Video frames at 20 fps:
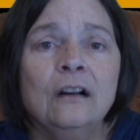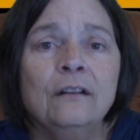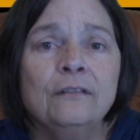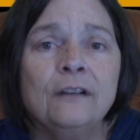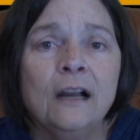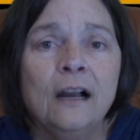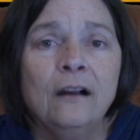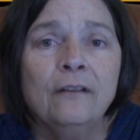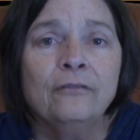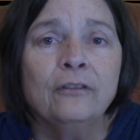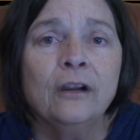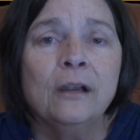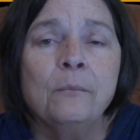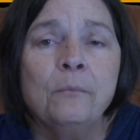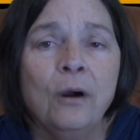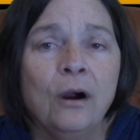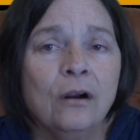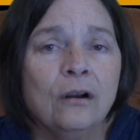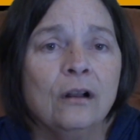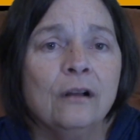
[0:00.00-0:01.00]
of covering
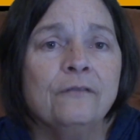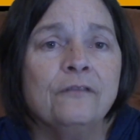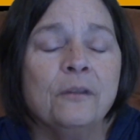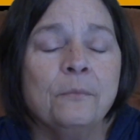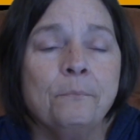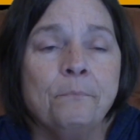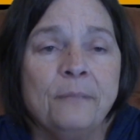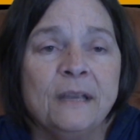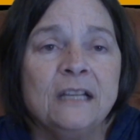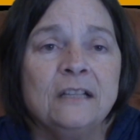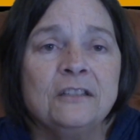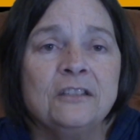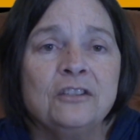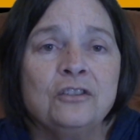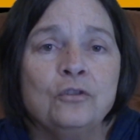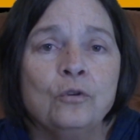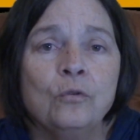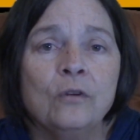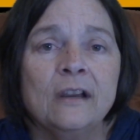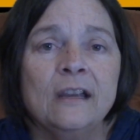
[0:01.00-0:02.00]
part of the biggest
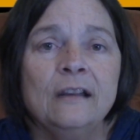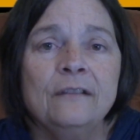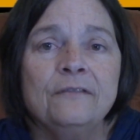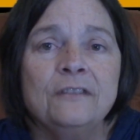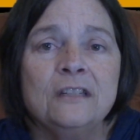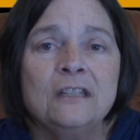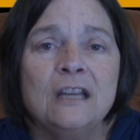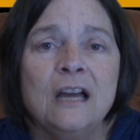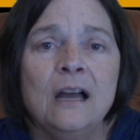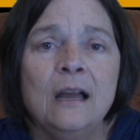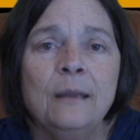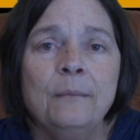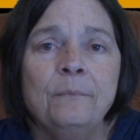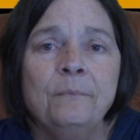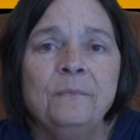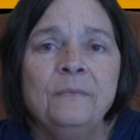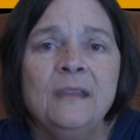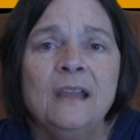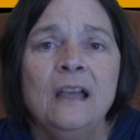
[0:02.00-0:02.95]
story of the time,